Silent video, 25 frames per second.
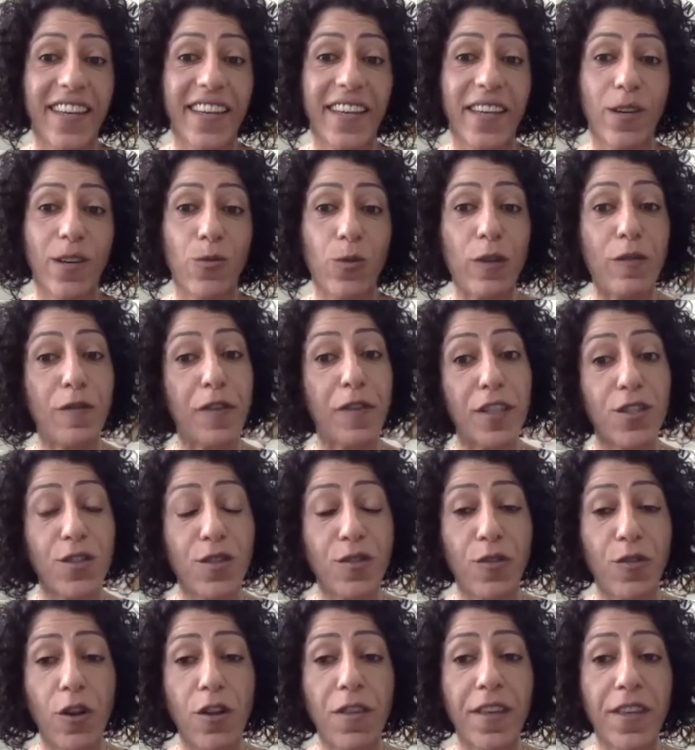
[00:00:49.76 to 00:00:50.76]
well, first
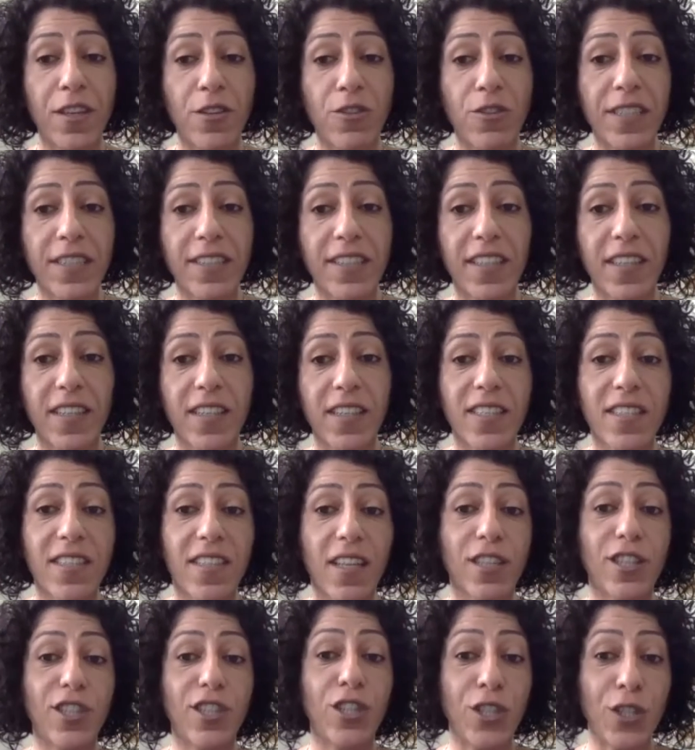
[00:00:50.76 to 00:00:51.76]
of all, the unity is
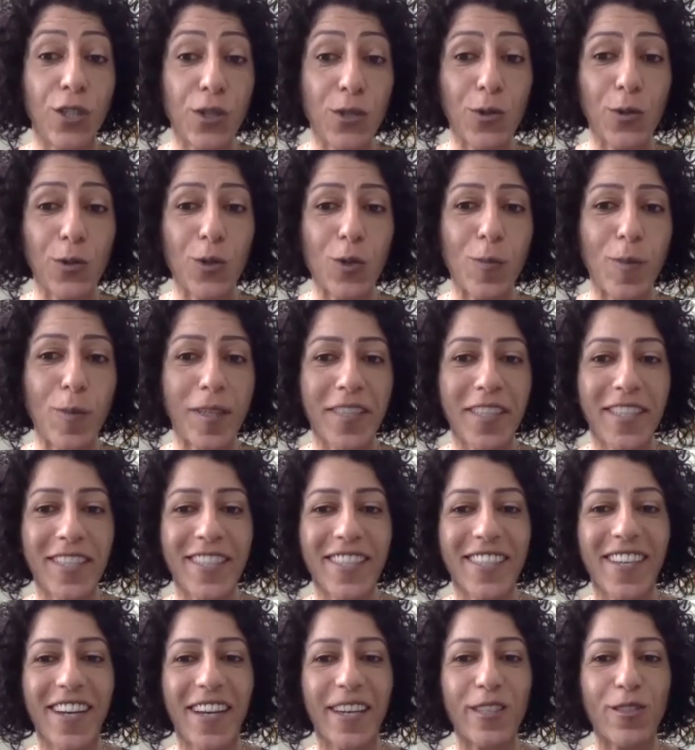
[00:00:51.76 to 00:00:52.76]
not new, but
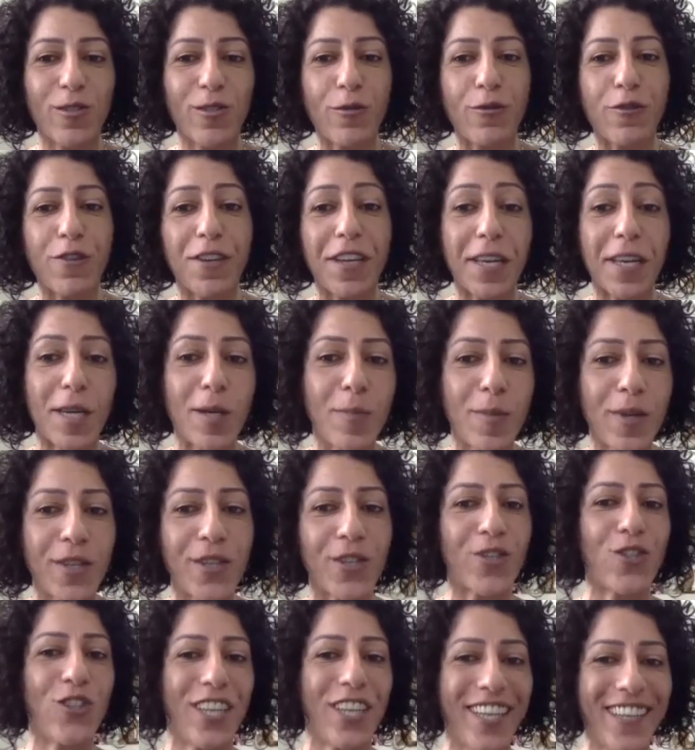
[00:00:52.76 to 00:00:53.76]
it's kind of
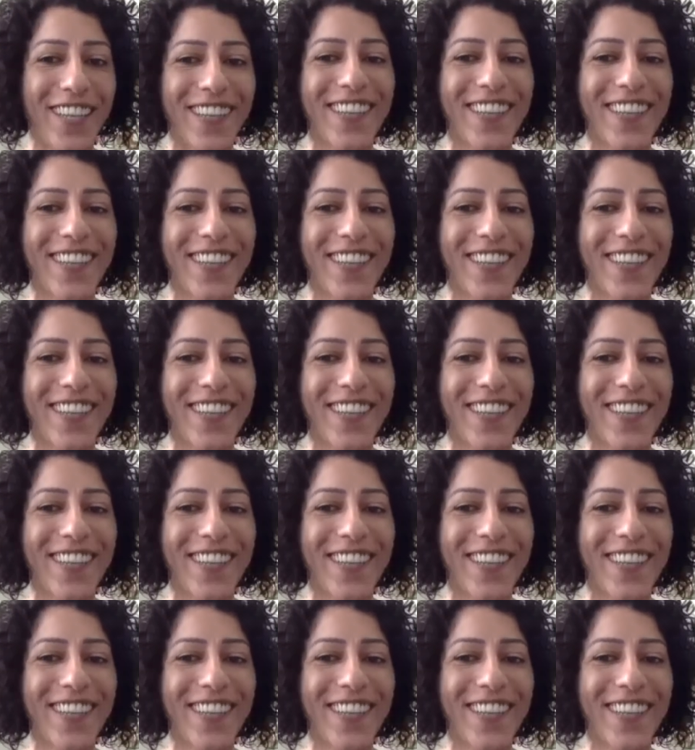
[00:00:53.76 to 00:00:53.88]
re-emerging